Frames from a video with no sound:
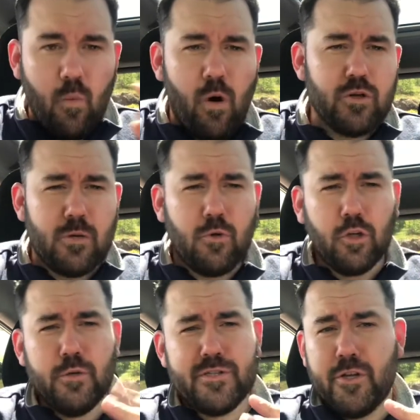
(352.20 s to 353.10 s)
Whilst I'm not
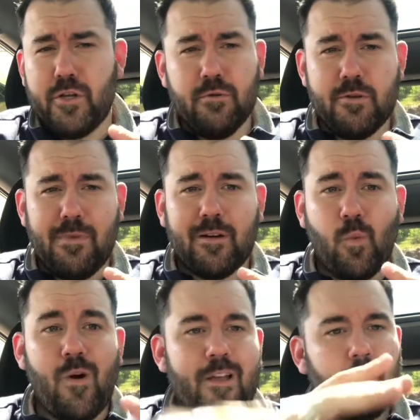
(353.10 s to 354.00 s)
losing a huge amount
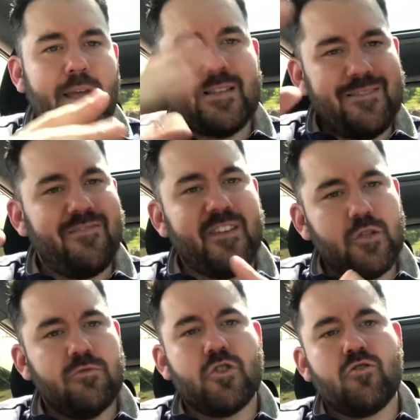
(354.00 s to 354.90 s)
of weight, I'm getting
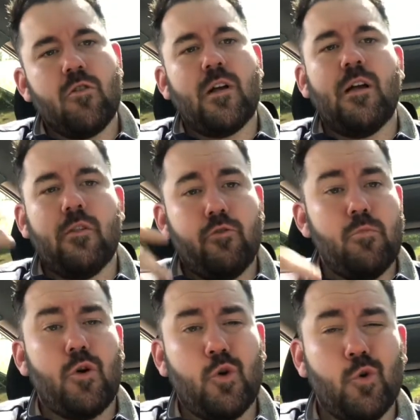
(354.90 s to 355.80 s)
fitter and stronger through
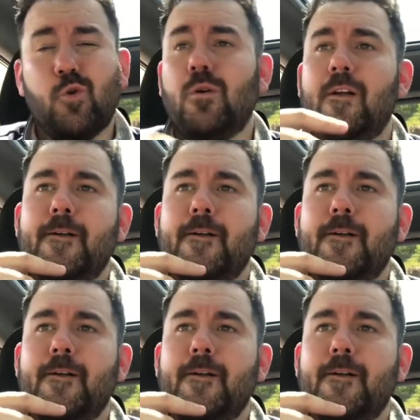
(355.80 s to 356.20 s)
my core.